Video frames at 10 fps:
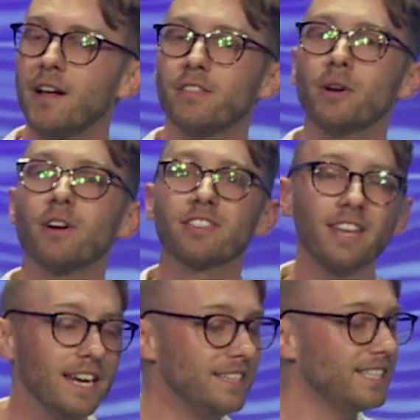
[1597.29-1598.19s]
There are
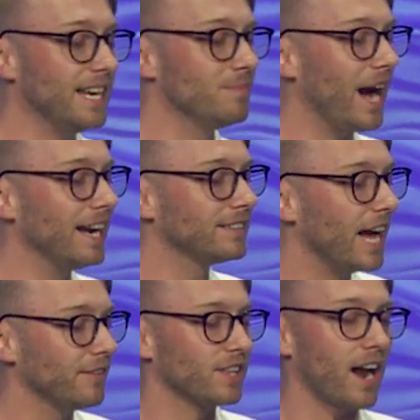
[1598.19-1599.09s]
things in my
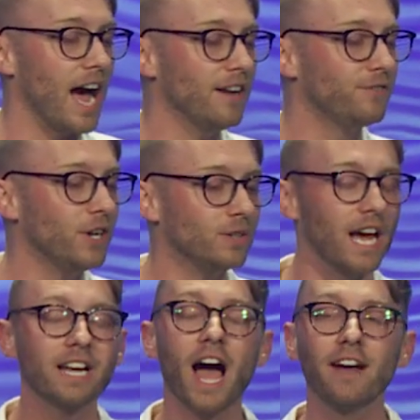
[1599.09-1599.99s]
life that I feel
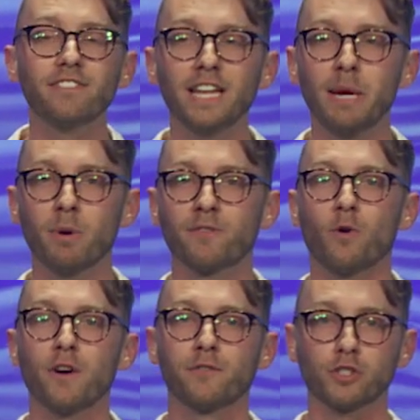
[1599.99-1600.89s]
like I've labored
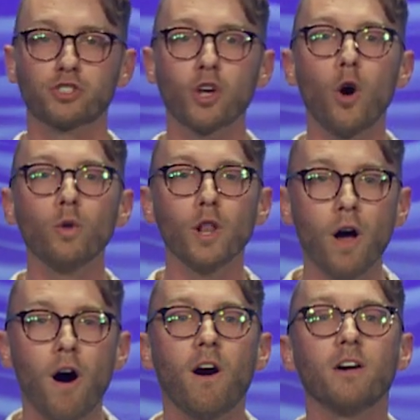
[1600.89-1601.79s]
for for so
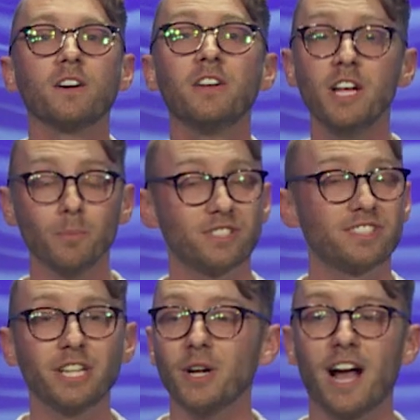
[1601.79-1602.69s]
long, but
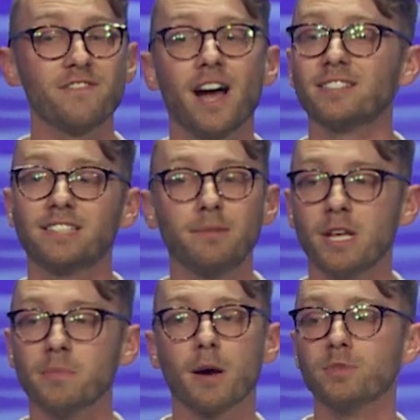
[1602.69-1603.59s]
still have not seen
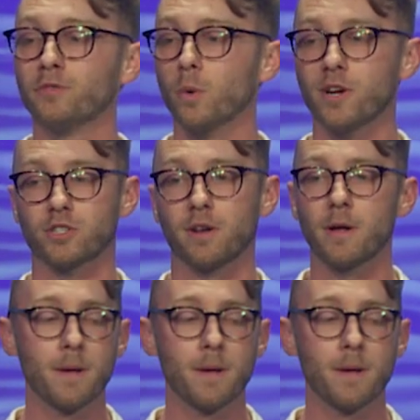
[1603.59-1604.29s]
them come to fruition.